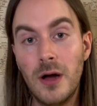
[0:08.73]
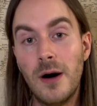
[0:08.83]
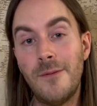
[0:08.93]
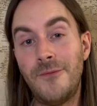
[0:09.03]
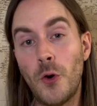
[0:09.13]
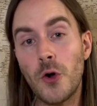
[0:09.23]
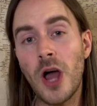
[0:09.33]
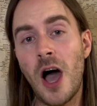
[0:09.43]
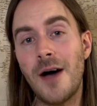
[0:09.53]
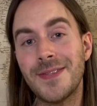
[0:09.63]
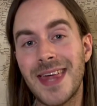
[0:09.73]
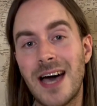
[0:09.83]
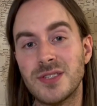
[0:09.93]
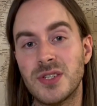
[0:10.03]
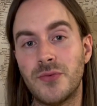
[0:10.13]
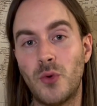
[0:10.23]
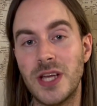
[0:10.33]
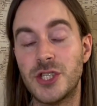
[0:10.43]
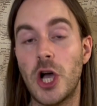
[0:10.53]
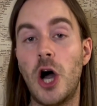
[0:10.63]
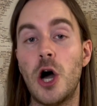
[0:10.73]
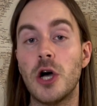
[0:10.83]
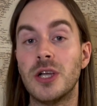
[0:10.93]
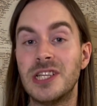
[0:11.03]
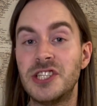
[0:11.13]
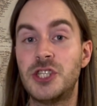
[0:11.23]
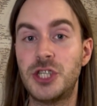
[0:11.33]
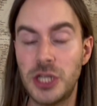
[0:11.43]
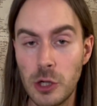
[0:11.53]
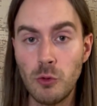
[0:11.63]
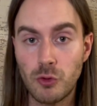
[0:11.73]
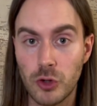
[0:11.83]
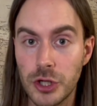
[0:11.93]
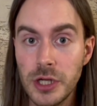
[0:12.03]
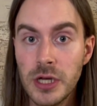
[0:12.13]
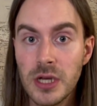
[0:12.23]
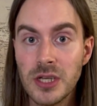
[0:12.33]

4,500 of which are children,